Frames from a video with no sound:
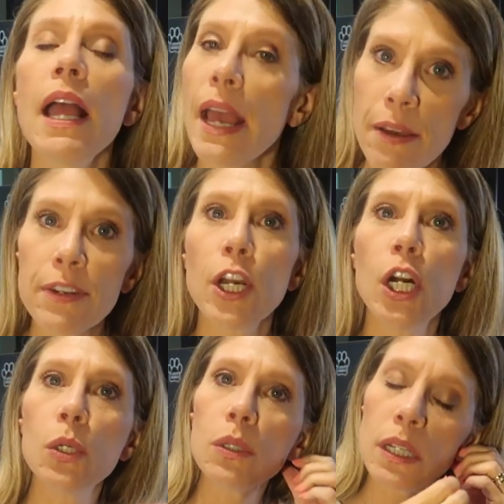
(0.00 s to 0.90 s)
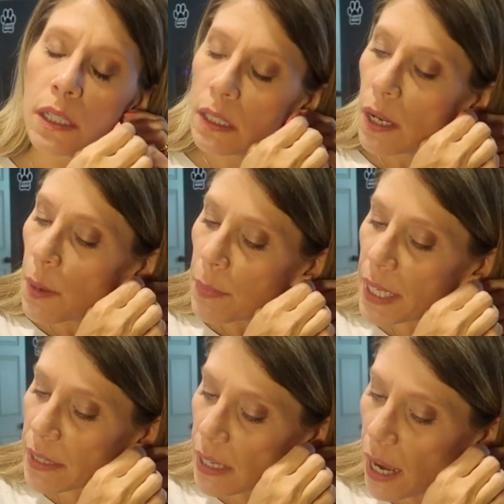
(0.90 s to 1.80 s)
have a code.
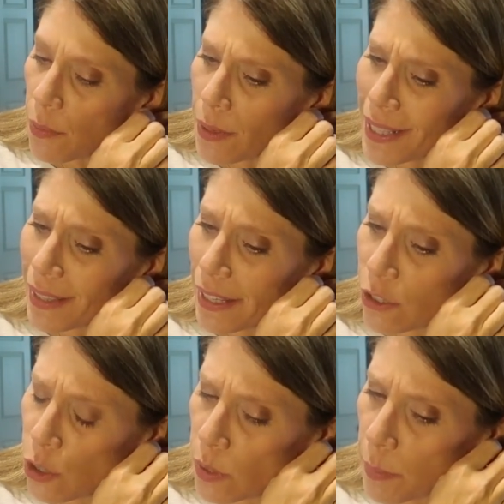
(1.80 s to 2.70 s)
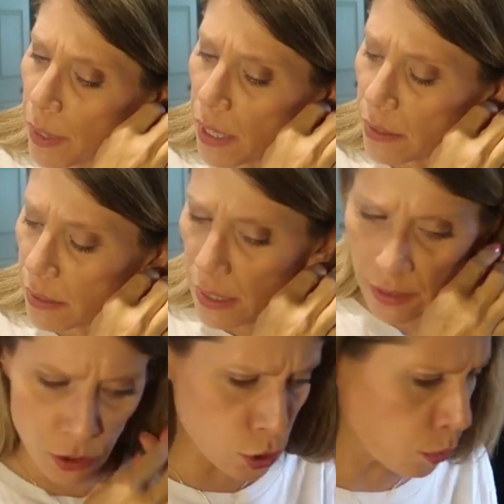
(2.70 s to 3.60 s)
Because I really like Jewlybox.
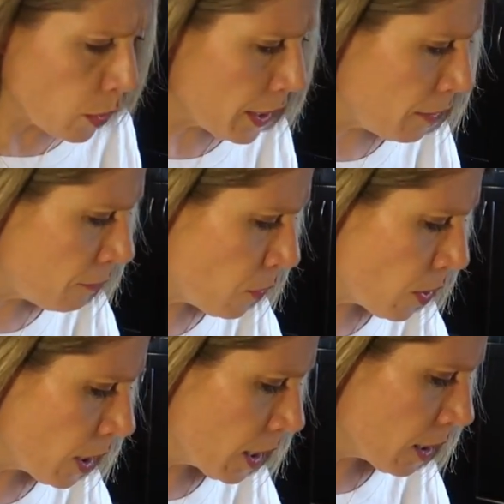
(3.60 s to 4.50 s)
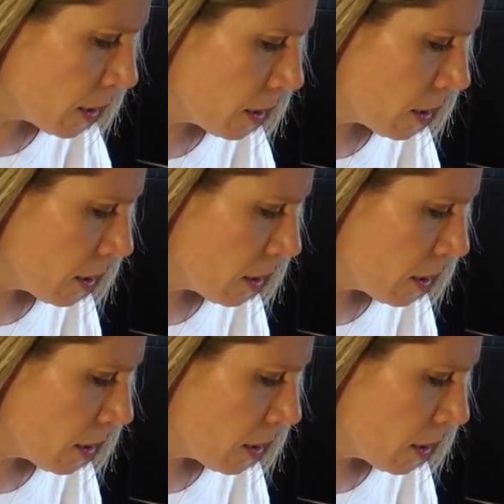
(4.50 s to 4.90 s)
It's 24